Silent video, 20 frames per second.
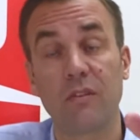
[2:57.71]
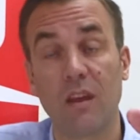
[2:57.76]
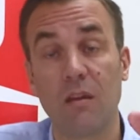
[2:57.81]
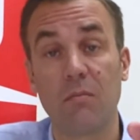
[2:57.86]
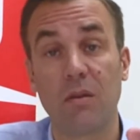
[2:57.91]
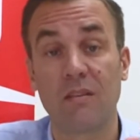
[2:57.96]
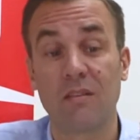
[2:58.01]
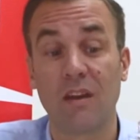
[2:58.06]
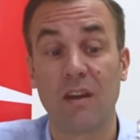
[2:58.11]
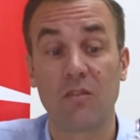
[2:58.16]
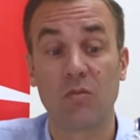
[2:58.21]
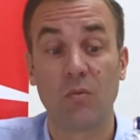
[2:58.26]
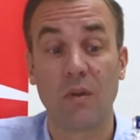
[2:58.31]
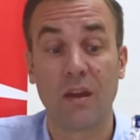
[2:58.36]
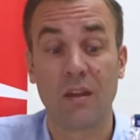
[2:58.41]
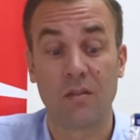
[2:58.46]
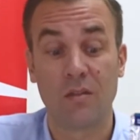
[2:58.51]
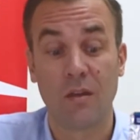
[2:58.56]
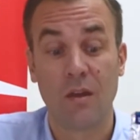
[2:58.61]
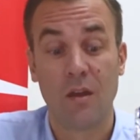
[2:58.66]
same as ice
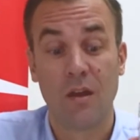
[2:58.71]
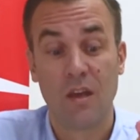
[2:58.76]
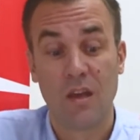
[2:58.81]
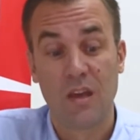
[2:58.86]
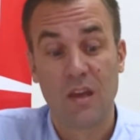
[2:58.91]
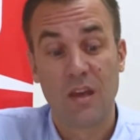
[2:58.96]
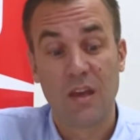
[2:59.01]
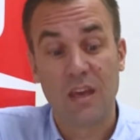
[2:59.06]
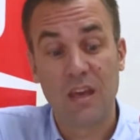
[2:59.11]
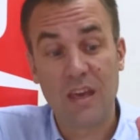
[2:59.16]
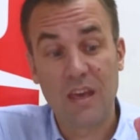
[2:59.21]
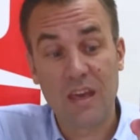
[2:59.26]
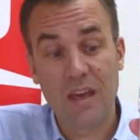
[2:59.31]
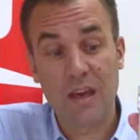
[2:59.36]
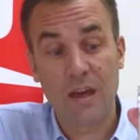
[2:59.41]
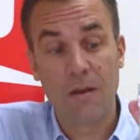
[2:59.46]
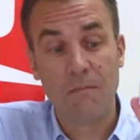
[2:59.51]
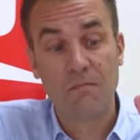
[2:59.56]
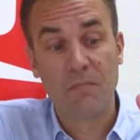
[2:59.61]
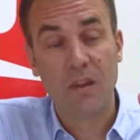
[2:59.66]
wine. Here,